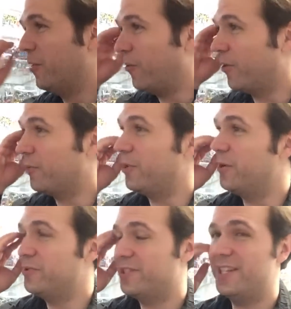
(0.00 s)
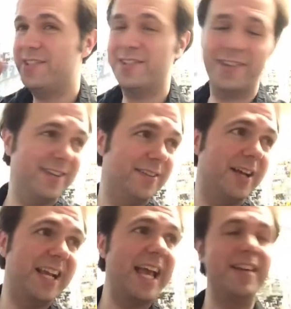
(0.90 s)
Or Road Caesar.
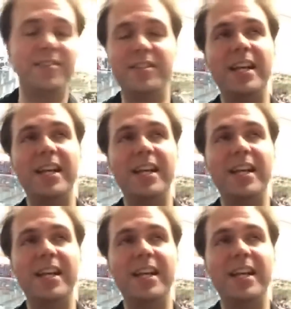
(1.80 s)
Again,